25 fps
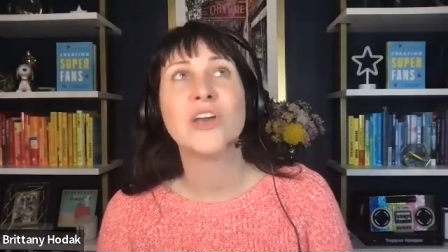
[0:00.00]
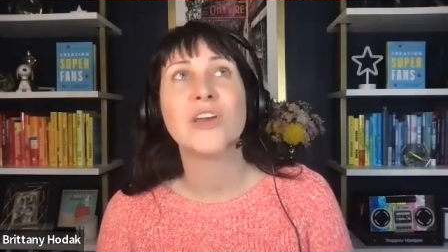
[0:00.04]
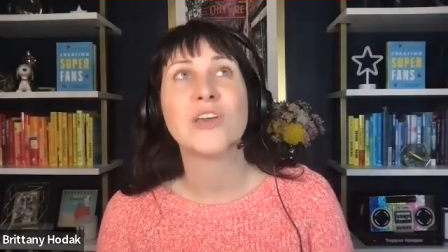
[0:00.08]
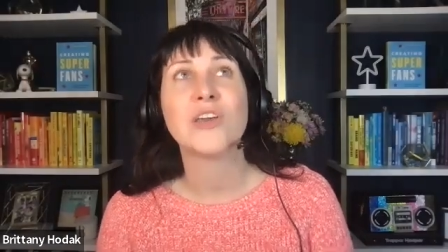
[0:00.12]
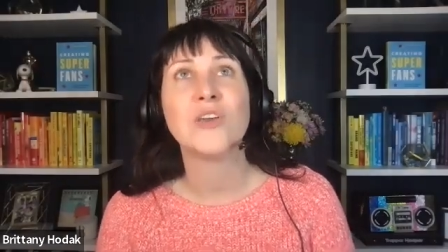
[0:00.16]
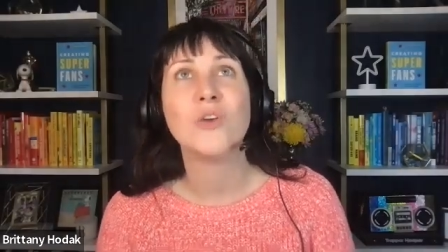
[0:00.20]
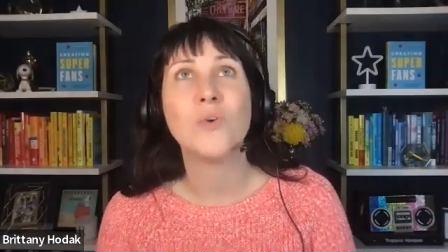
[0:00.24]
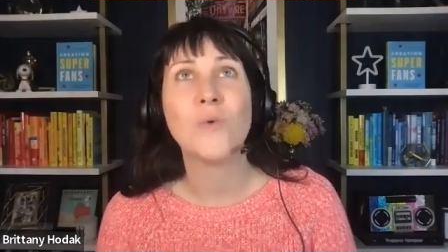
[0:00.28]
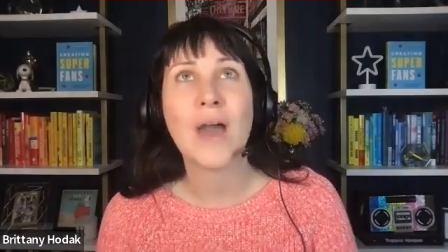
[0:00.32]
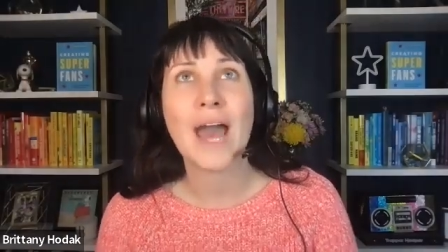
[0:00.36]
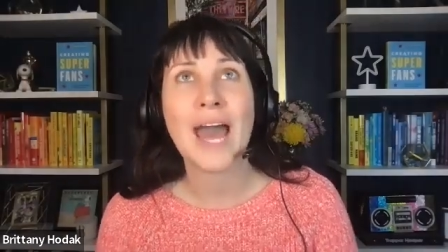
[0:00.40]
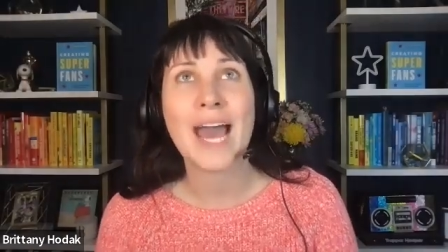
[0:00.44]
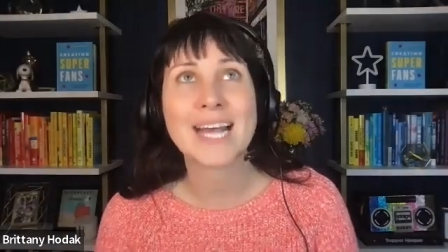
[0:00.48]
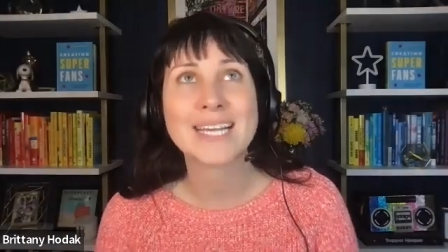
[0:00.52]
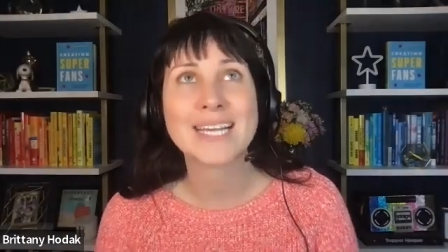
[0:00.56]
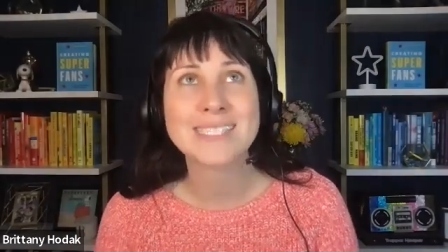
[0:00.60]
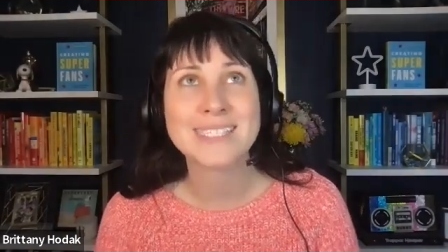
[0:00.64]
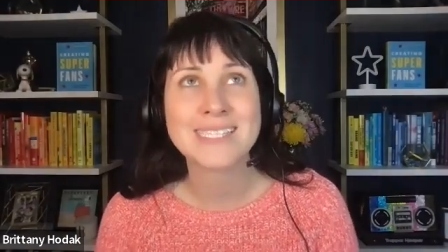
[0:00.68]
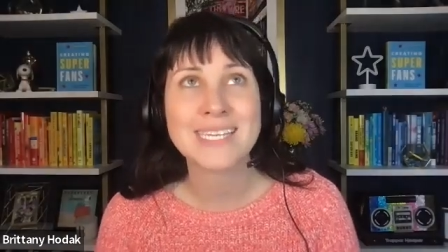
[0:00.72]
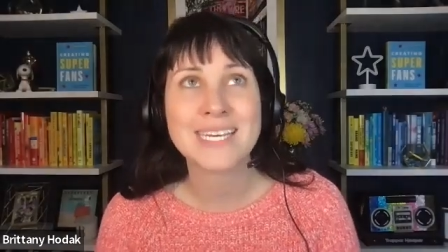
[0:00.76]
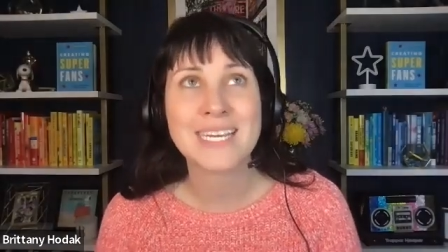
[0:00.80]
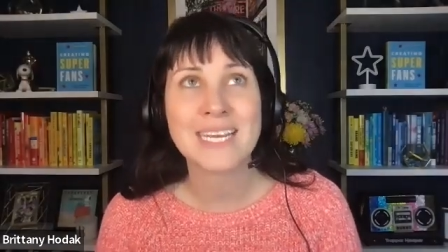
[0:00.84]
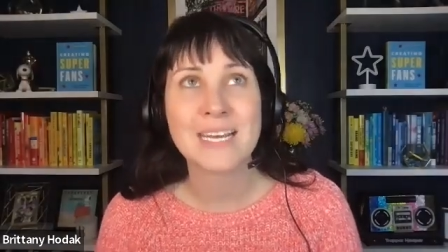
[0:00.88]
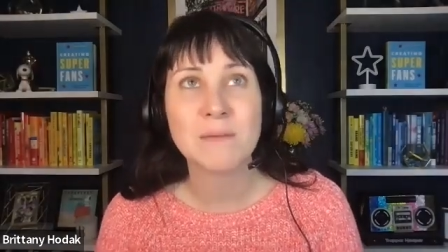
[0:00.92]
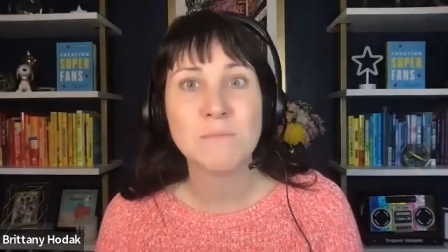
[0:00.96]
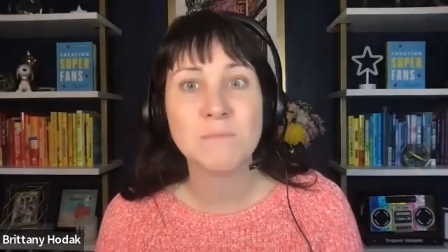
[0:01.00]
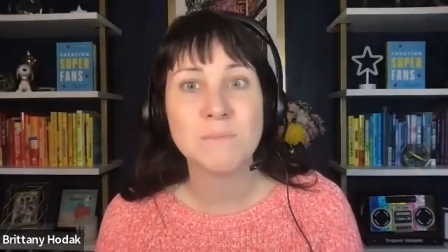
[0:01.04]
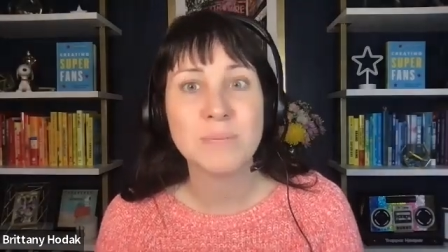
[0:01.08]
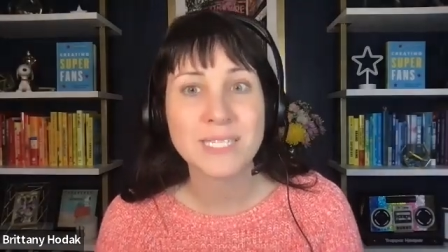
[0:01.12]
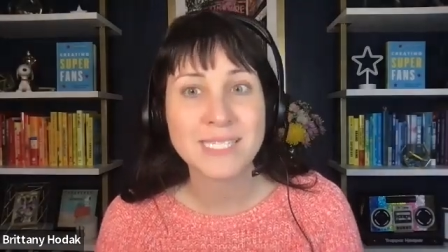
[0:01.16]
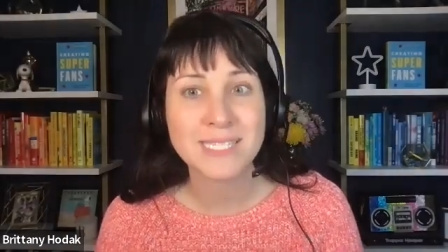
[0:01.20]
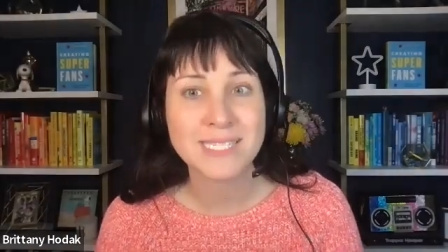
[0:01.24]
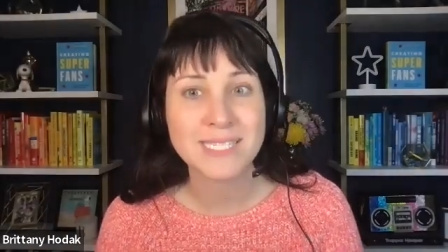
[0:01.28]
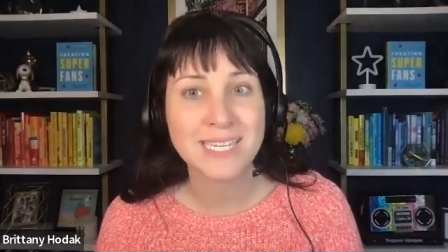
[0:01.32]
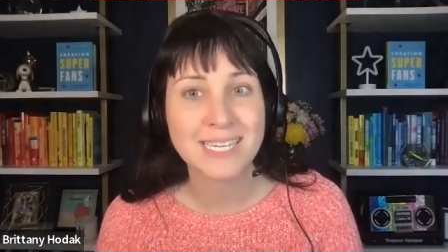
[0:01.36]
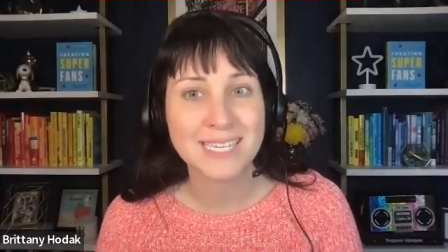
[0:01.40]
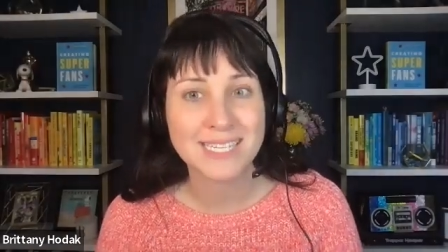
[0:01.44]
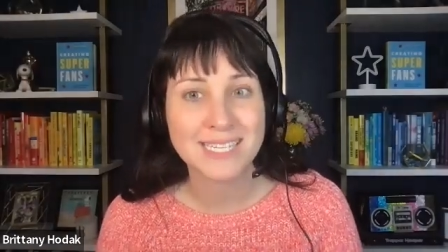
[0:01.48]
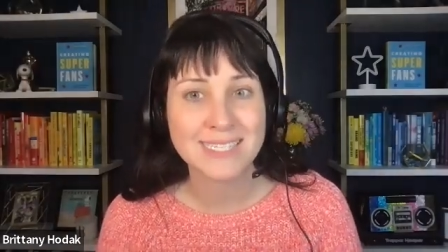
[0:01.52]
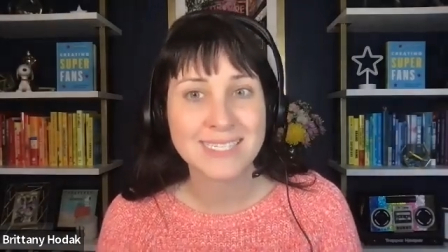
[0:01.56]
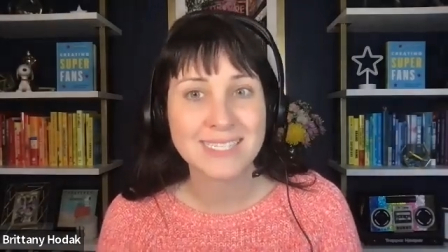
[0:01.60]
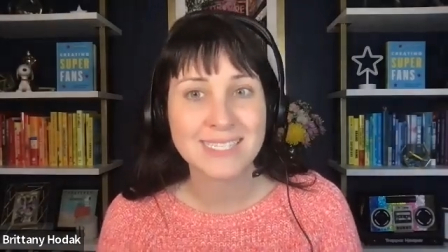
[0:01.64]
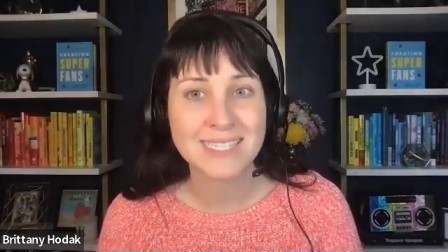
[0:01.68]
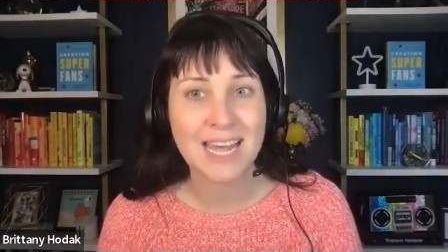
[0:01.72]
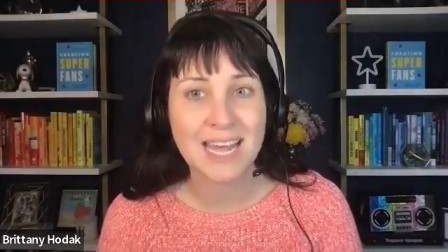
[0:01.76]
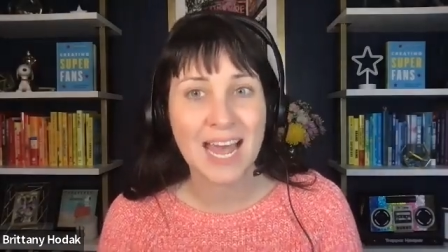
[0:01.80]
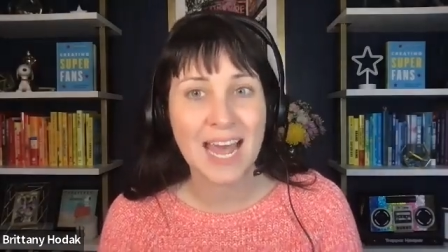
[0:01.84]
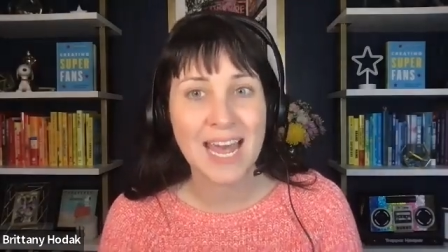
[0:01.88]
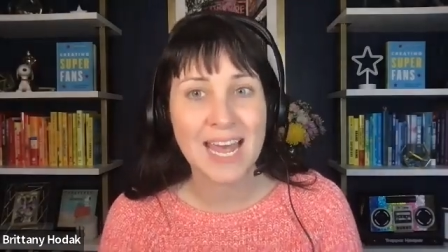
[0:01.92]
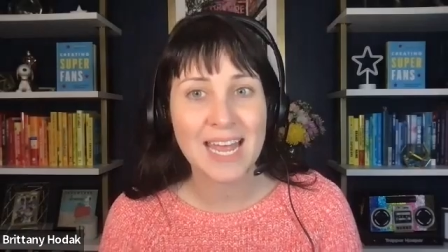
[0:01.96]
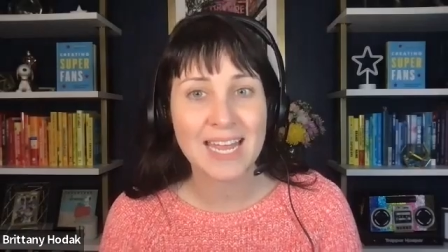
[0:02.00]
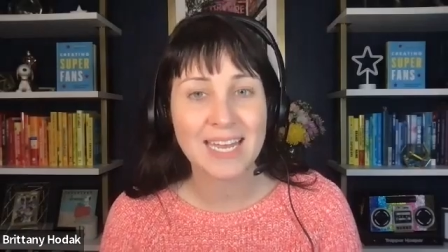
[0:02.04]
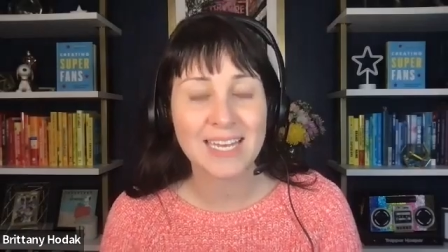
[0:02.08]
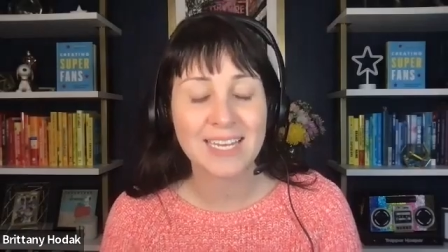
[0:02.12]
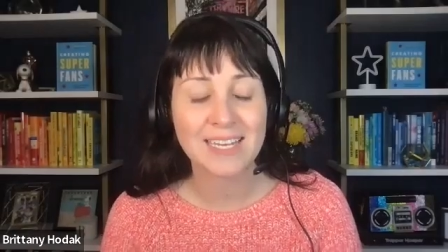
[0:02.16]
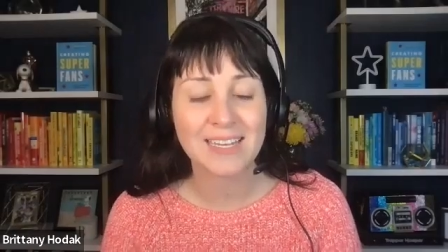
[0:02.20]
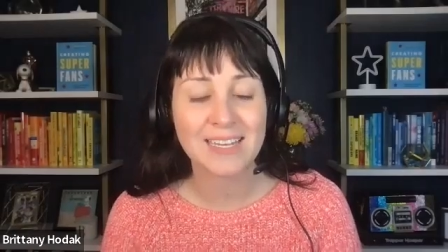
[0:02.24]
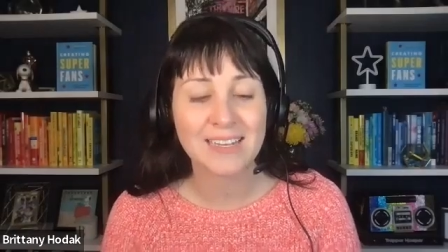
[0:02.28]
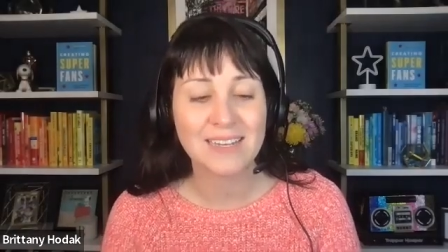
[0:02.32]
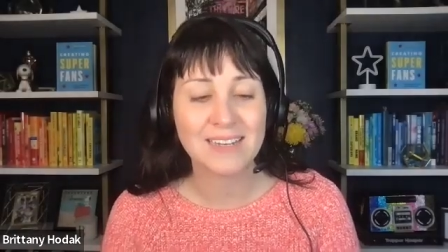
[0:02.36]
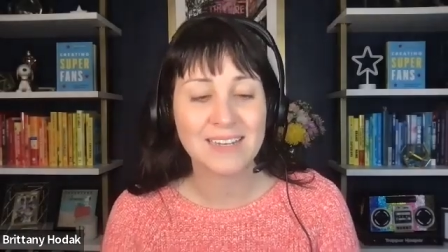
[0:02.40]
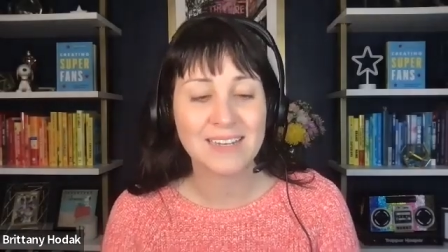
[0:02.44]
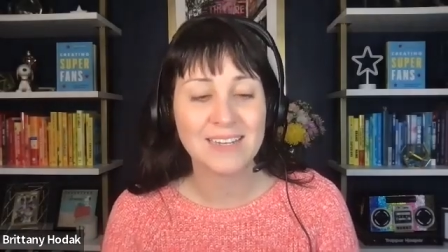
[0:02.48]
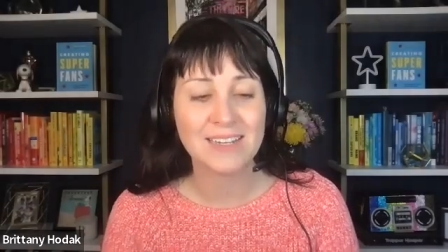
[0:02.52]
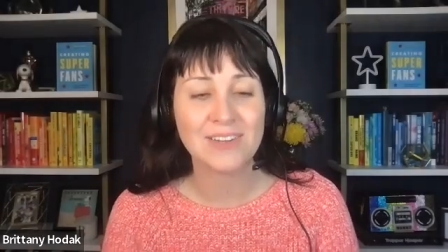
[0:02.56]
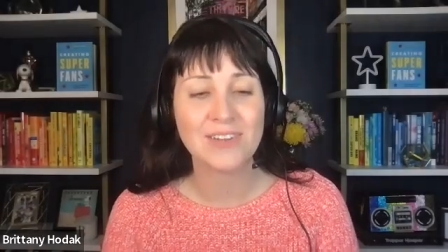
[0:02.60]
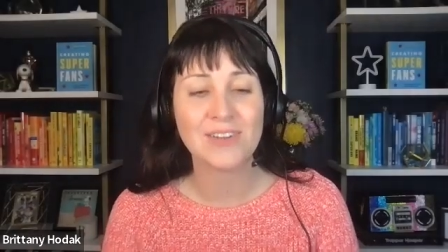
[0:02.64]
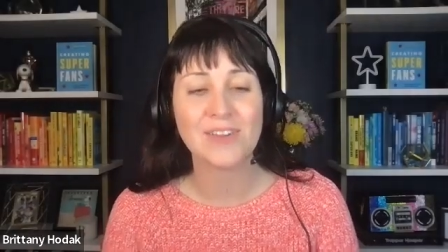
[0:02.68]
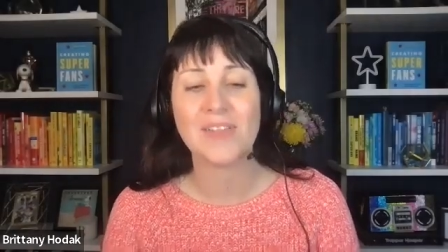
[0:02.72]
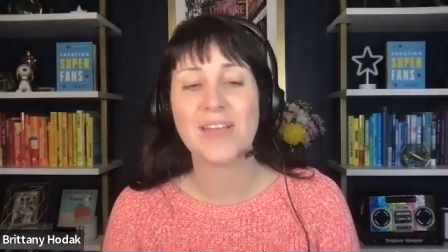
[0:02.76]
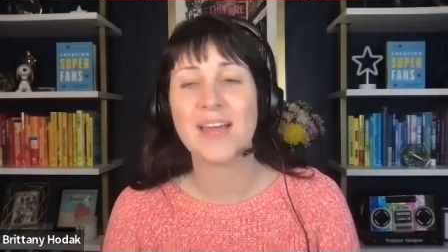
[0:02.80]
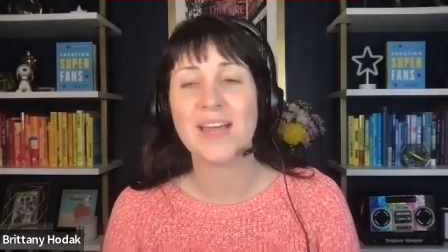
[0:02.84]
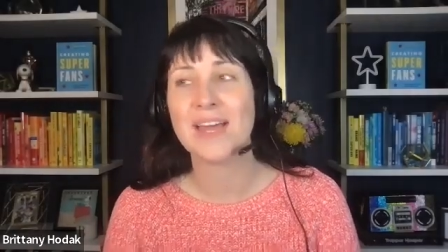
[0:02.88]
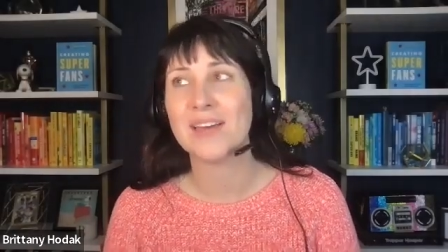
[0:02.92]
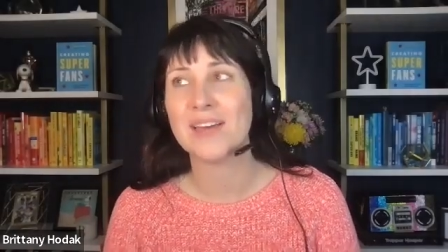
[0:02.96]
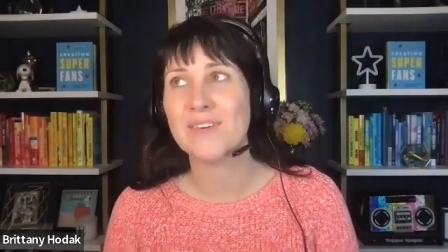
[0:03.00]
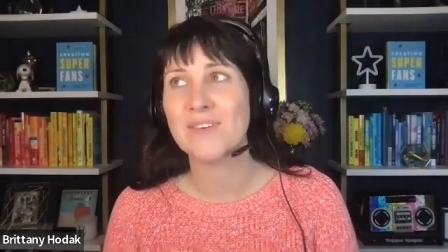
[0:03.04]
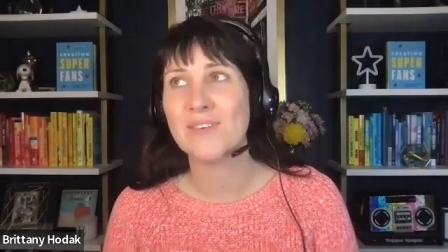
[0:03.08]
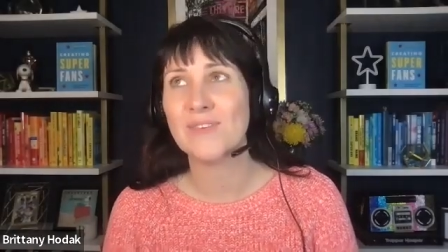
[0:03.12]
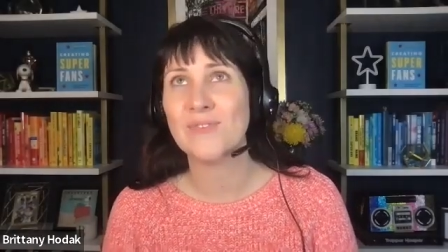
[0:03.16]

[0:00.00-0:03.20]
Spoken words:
you exit a business and you're like,